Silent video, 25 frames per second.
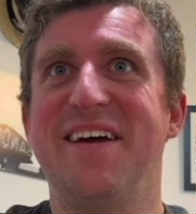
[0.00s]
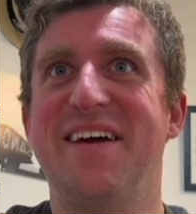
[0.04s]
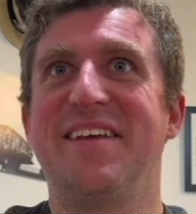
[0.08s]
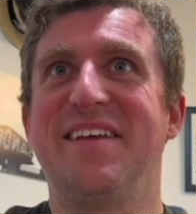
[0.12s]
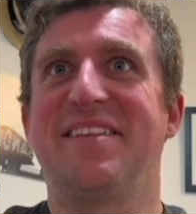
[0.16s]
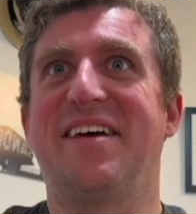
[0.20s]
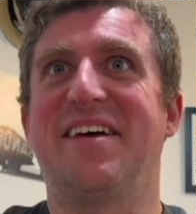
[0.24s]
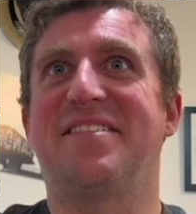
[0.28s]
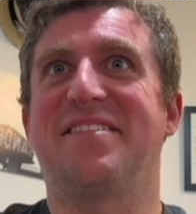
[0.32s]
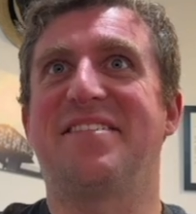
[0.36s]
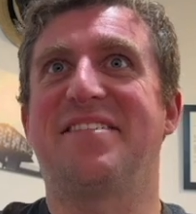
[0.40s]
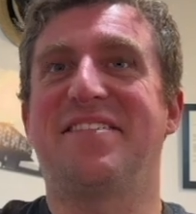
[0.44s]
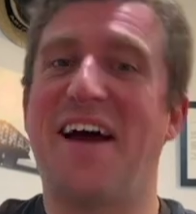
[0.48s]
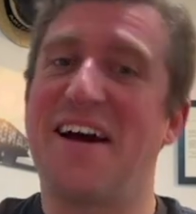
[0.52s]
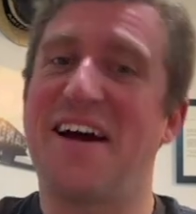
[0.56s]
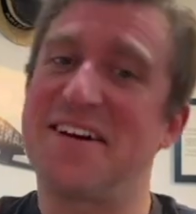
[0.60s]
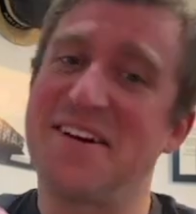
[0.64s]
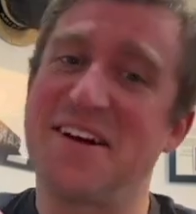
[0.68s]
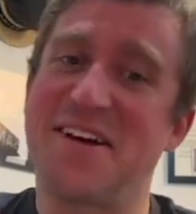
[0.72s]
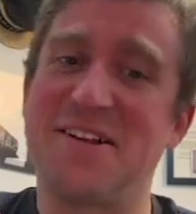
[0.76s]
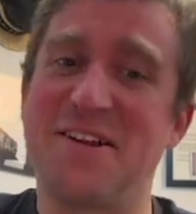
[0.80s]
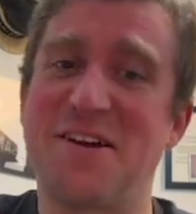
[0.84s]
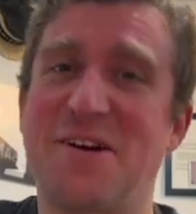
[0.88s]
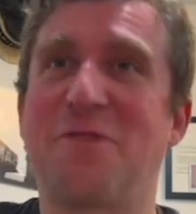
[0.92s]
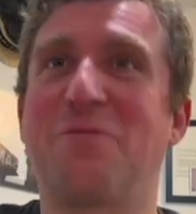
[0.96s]
that's
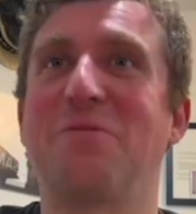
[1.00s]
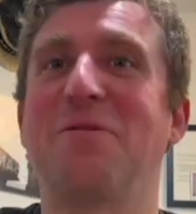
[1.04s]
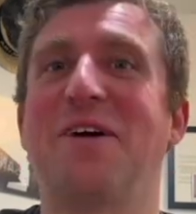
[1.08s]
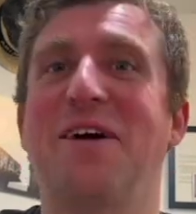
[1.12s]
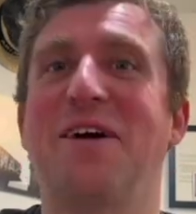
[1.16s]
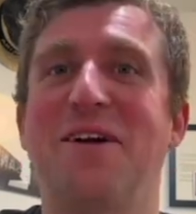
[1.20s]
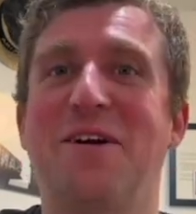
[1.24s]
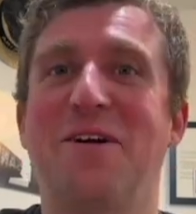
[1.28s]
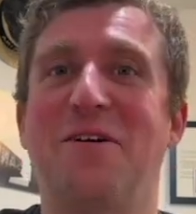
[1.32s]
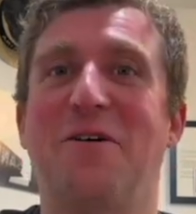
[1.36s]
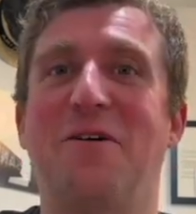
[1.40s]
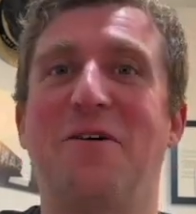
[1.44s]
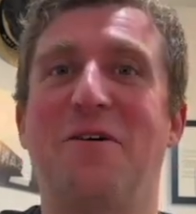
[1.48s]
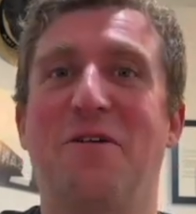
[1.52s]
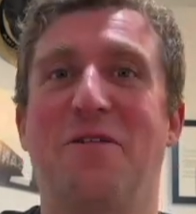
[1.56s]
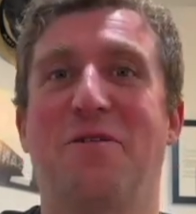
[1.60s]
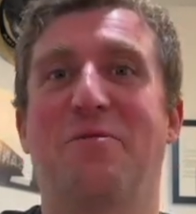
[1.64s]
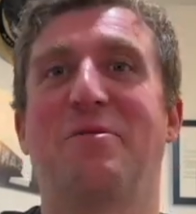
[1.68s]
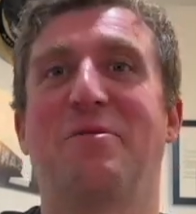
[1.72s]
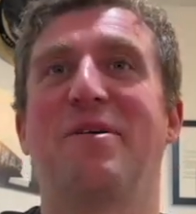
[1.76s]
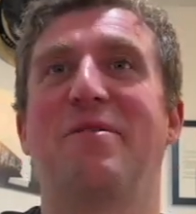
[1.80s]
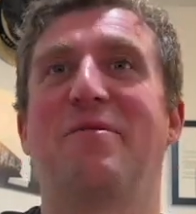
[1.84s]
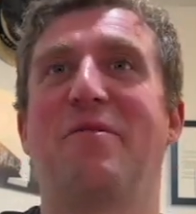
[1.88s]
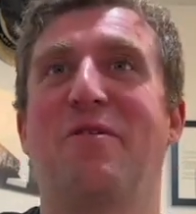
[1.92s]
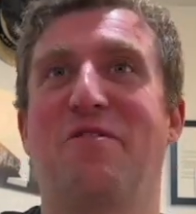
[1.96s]
technically created all
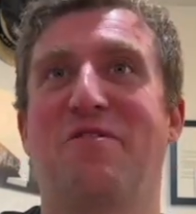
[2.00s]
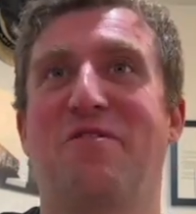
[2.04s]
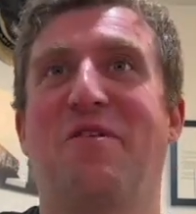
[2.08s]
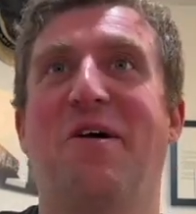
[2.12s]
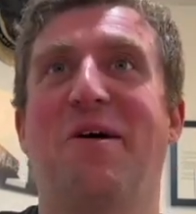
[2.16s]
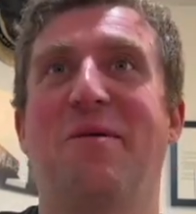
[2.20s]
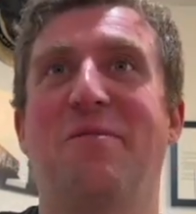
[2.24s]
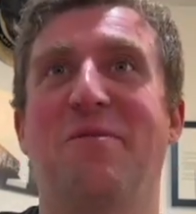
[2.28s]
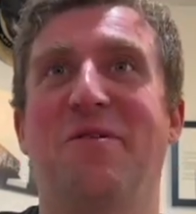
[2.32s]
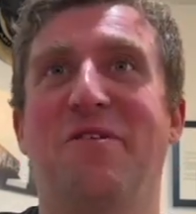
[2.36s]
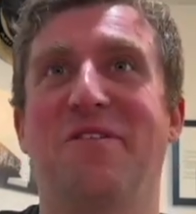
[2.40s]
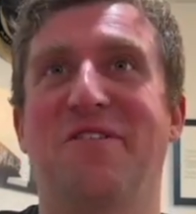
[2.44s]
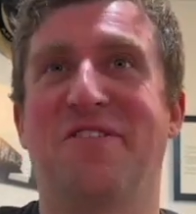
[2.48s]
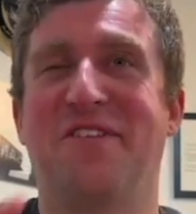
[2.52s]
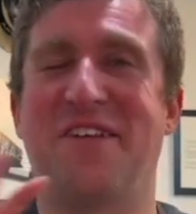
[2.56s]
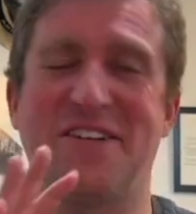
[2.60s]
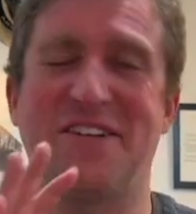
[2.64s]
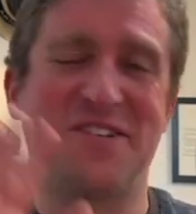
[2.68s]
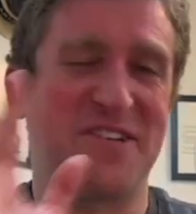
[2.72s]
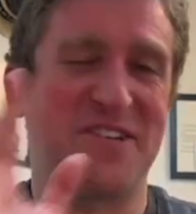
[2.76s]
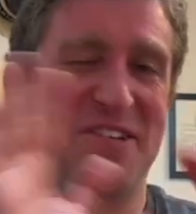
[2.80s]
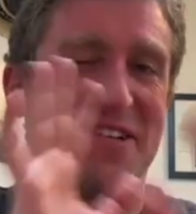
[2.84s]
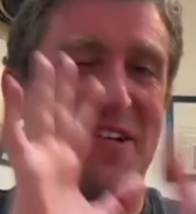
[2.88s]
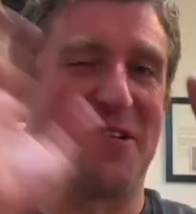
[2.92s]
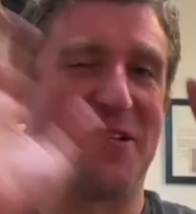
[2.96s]
three of those variables. So
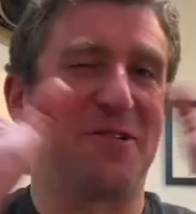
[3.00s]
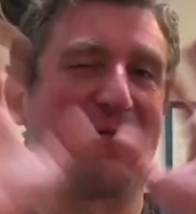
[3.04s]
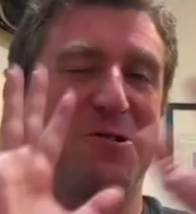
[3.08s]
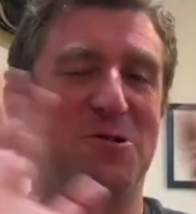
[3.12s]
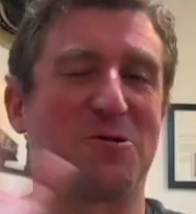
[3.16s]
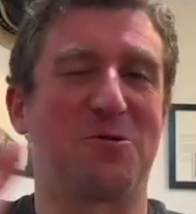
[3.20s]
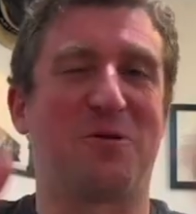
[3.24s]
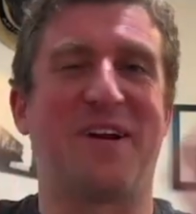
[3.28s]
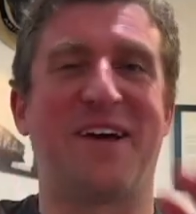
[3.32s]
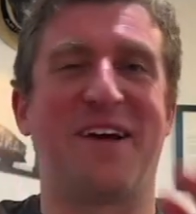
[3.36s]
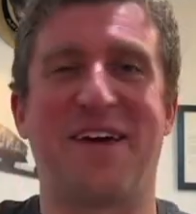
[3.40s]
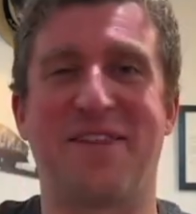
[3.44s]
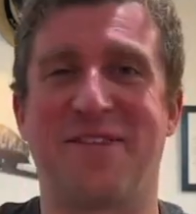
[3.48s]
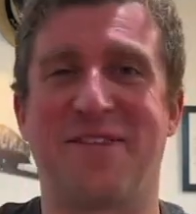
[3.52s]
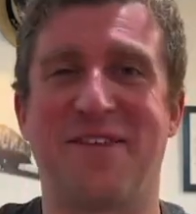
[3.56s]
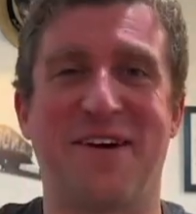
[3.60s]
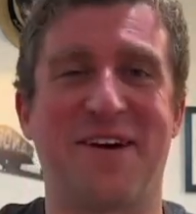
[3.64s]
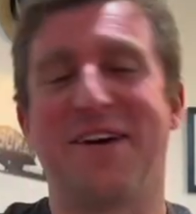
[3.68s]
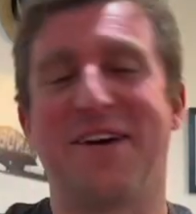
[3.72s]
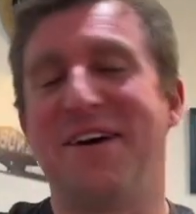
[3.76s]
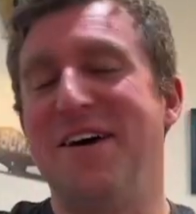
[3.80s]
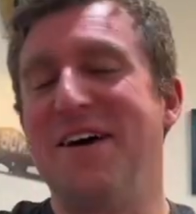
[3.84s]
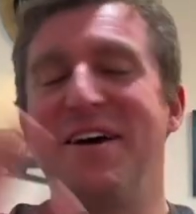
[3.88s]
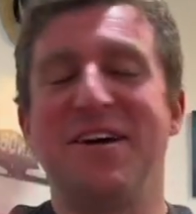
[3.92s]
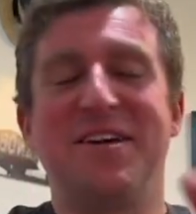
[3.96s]
that's just a little shorthand
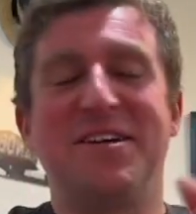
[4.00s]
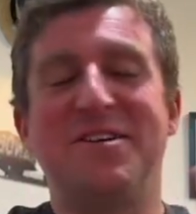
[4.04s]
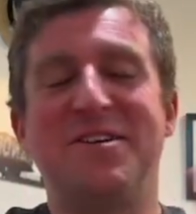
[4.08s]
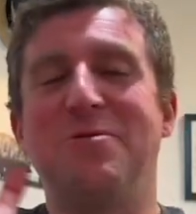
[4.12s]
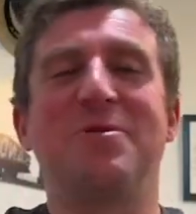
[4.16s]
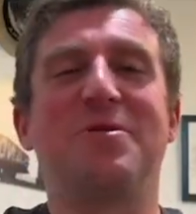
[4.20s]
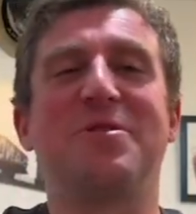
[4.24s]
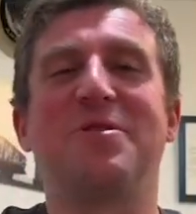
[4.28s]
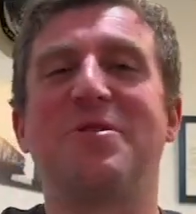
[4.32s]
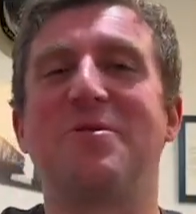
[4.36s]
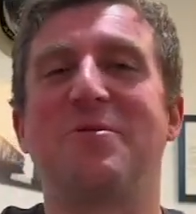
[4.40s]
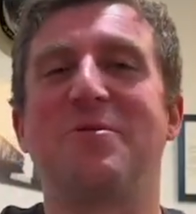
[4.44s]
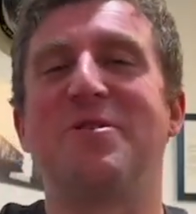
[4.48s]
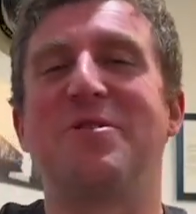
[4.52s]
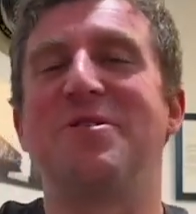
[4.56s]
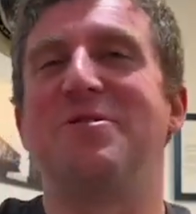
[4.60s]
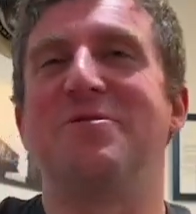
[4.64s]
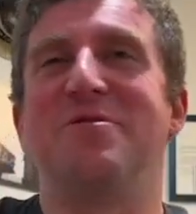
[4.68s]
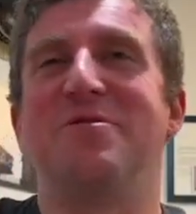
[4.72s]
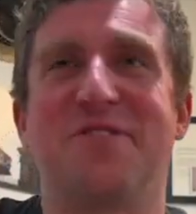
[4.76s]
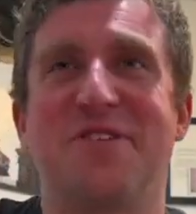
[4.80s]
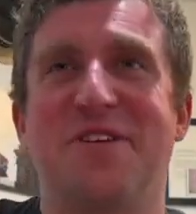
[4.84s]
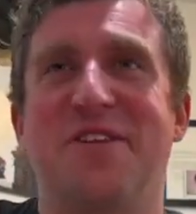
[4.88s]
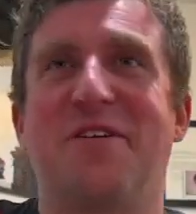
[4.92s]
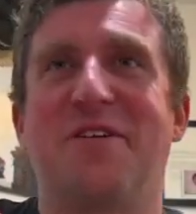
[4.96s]
thing. You really wouldn't
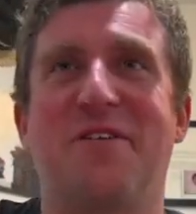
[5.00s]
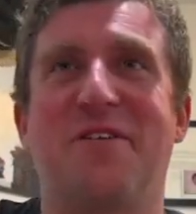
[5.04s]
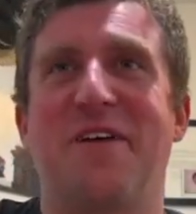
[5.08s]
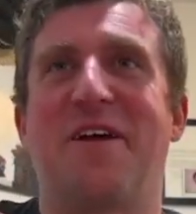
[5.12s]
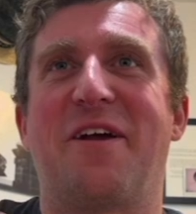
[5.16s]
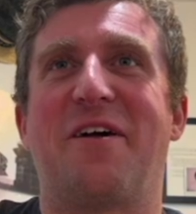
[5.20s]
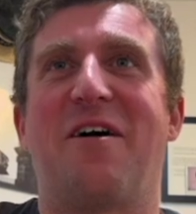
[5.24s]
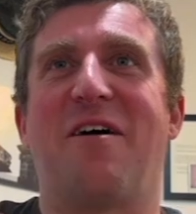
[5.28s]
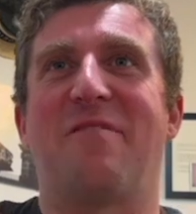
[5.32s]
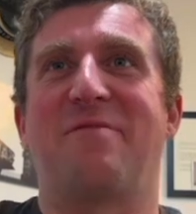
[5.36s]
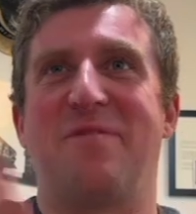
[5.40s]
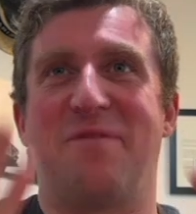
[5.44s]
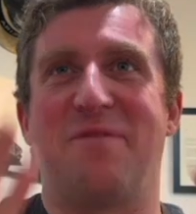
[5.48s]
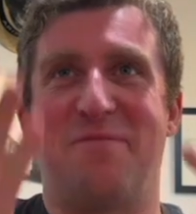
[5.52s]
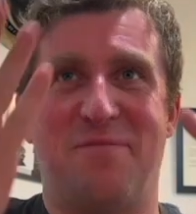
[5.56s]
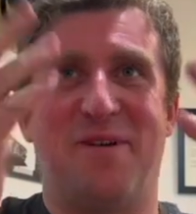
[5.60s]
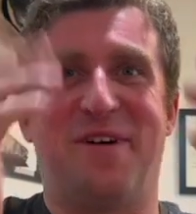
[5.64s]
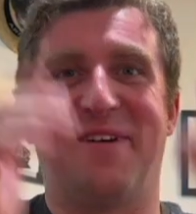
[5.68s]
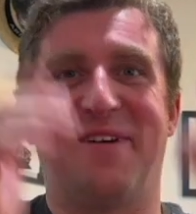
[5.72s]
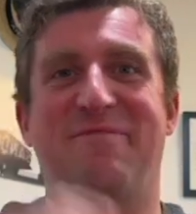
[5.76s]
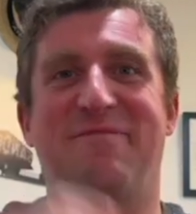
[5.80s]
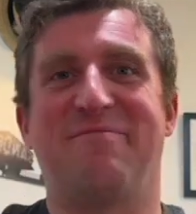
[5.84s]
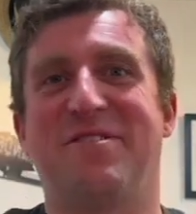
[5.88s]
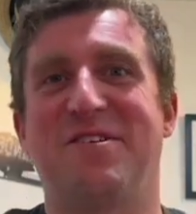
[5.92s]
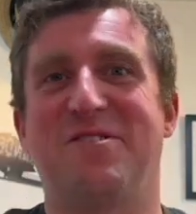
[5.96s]
use it all that often,
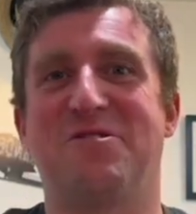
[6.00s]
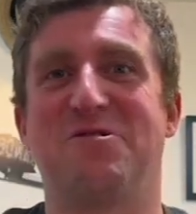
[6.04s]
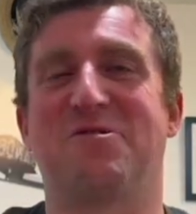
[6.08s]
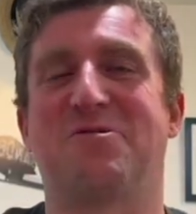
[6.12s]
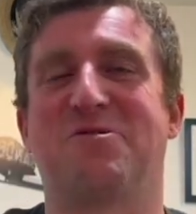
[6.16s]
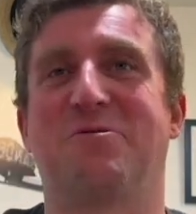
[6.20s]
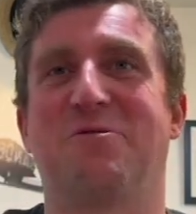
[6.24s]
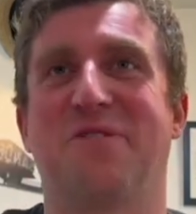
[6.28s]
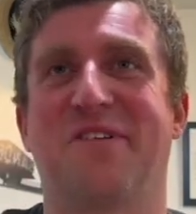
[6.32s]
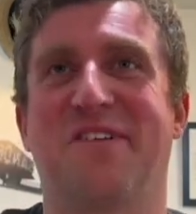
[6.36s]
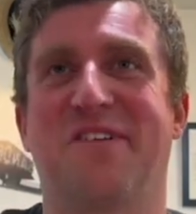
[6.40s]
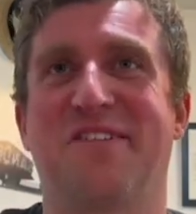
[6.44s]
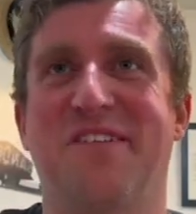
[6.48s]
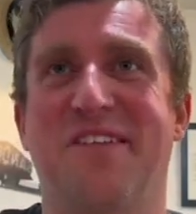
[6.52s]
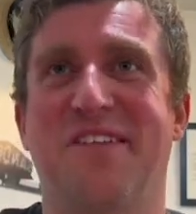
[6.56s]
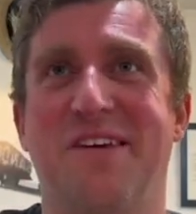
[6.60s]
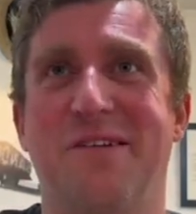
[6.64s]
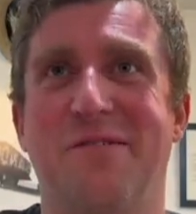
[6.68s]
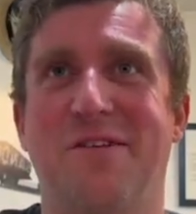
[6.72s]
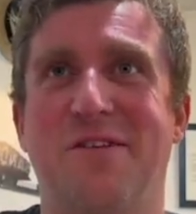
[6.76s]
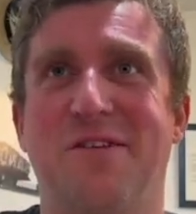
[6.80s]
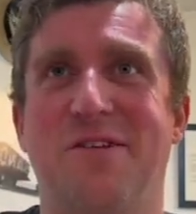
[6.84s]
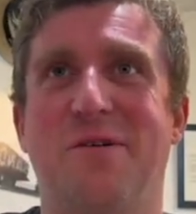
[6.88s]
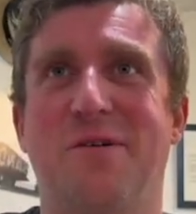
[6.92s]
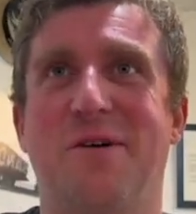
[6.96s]
but it's just cool to see that
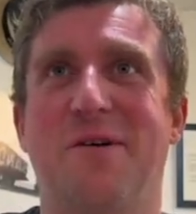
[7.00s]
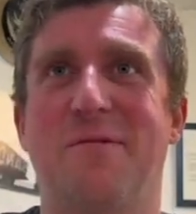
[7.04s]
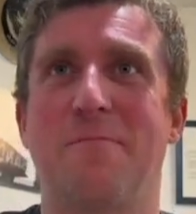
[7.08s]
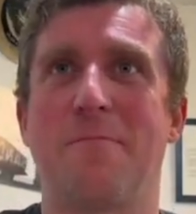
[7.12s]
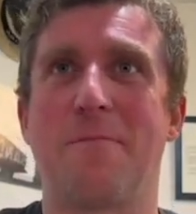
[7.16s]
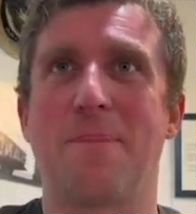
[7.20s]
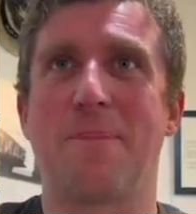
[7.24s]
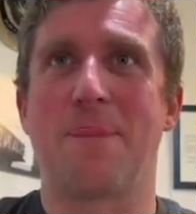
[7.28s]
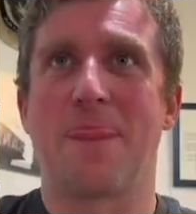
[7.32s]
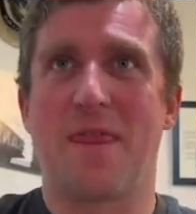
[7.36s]
you can do it.